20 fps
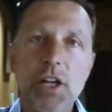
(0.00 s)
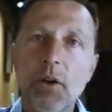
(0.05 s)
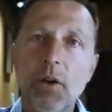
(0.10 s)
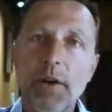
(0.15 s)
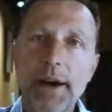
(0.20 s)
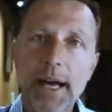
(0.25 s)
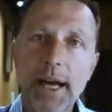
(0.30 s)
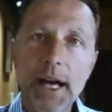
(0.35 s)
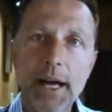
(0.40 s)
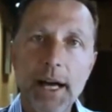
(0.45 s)

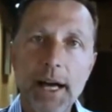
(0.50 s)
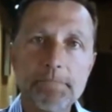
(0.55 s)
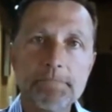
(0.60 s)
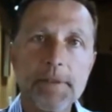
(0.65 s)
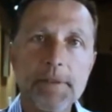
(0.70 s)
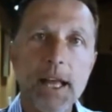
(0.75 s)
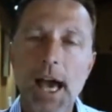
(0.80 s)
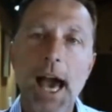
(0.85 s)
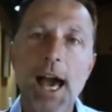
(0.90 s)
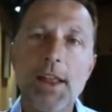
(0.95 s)
going on,
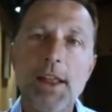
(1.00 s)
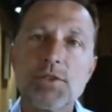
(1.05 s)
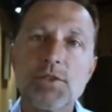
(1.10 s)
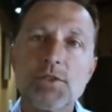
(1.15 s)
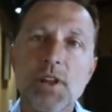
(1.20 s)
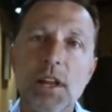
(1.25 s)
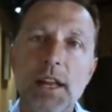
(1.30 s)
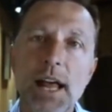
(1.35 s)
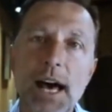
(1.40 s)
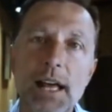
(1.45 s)
and there's
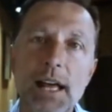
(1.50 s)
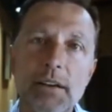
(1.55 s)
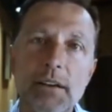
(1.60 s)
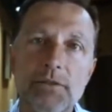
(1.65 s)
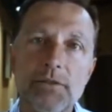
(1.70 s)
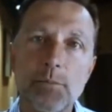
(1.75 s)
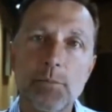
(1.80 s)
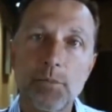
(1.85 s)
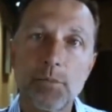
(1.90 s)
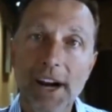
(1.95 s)
a lot
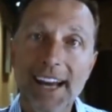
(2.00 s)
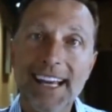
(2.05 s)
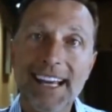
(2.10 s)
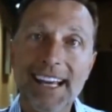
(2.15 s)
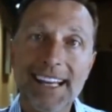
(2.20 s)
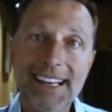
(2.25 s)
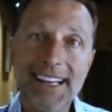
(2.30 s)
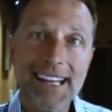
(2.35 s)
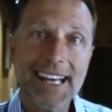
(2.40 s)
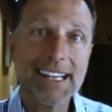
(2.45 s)
of
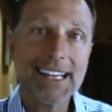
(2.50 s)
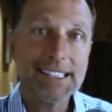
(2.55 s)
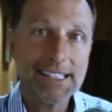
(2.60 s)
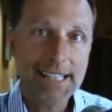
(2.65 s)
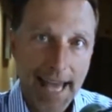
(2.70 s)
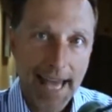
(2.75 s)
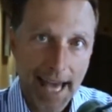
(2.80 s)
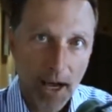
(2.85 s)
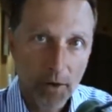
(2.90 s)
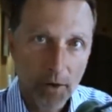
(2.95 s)
breaking things
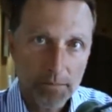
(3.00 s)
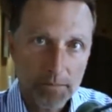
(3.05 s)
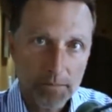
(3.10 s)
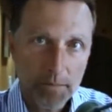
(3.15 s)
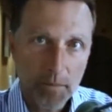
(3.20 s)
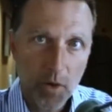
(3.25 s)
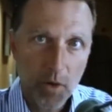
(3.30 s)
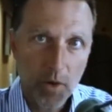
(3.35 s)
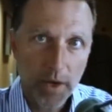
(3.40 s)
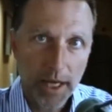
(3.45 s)
down,
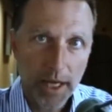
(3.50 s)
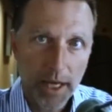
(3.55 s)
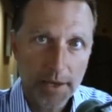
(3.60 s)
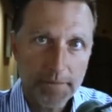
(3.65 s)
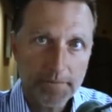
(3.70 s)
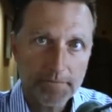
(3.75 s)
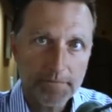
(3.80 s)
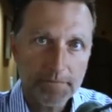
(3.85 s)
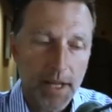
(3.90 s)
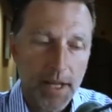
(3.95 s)
okay?
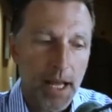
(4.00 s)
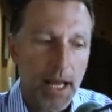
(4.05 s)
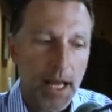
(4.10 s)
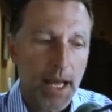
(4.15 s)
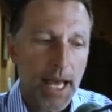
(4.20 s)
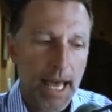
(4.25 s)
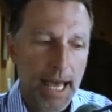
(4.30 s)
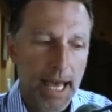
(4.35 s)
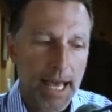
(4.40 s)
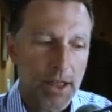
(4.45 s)

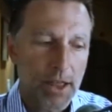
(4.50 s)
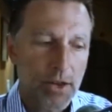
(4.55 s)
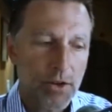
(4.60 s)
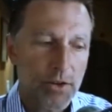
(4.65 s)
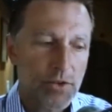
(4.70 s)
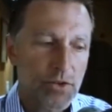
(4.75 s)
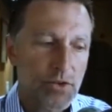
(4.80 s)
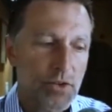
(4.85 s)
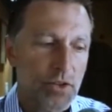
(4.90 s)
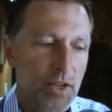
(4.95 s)
And there's